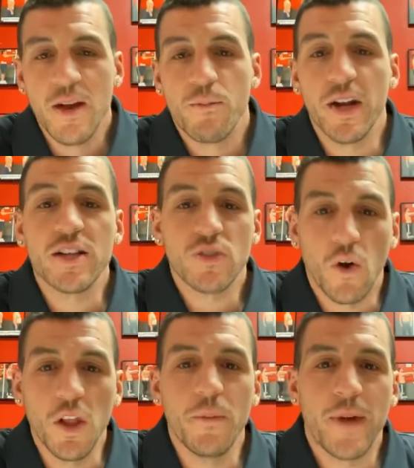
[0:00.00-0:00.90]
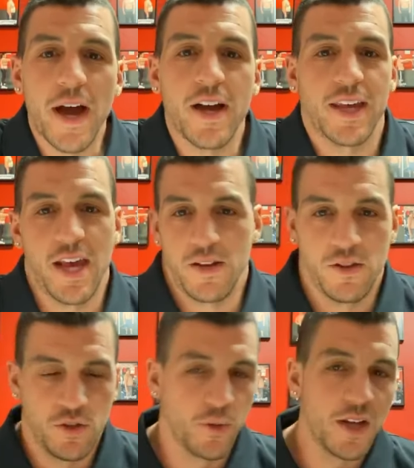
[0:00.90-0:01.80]
But it's all about, again,
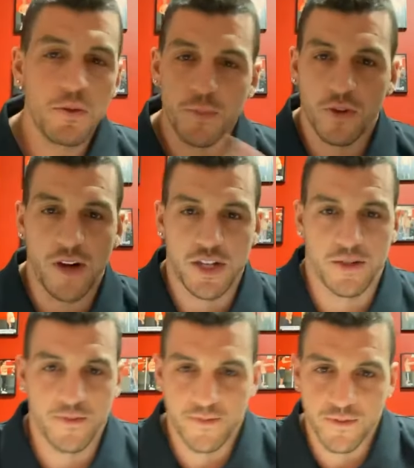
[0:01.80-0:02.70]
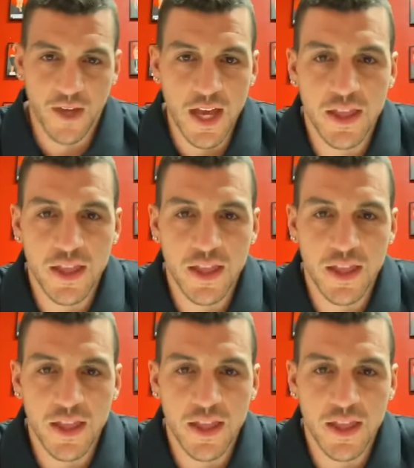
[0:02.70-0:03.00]
doing it with progression, okay?